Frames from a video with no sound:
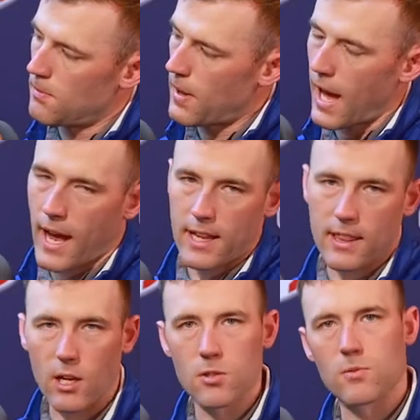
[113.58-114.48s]
padding
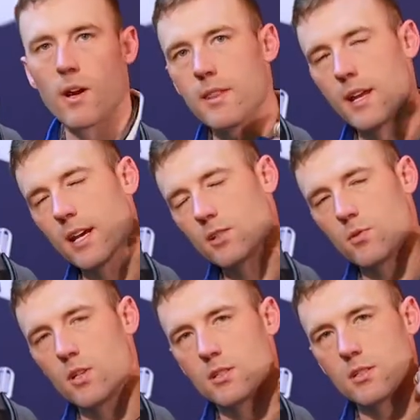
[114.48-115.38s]
that goes around that neck so
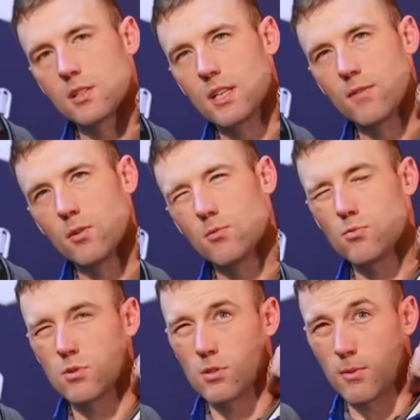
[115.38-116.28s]
it doesn't give you
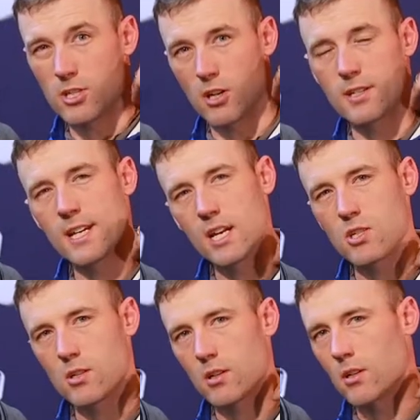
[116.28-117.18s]
so much
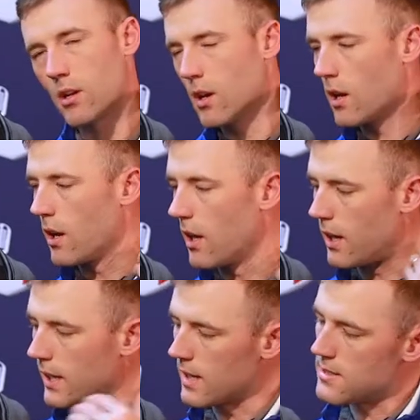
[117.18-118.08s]
irritation
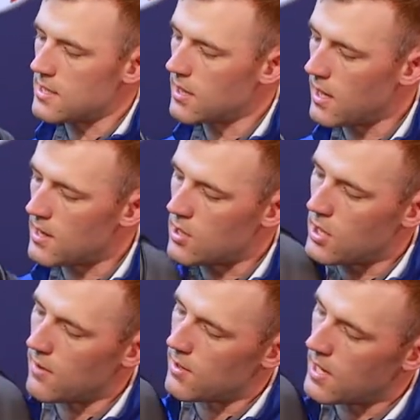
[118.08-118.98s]
against here, and then
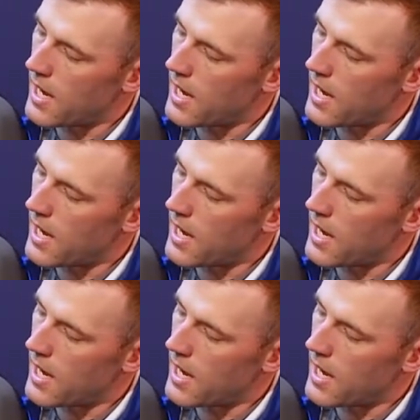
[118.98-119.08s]
you have a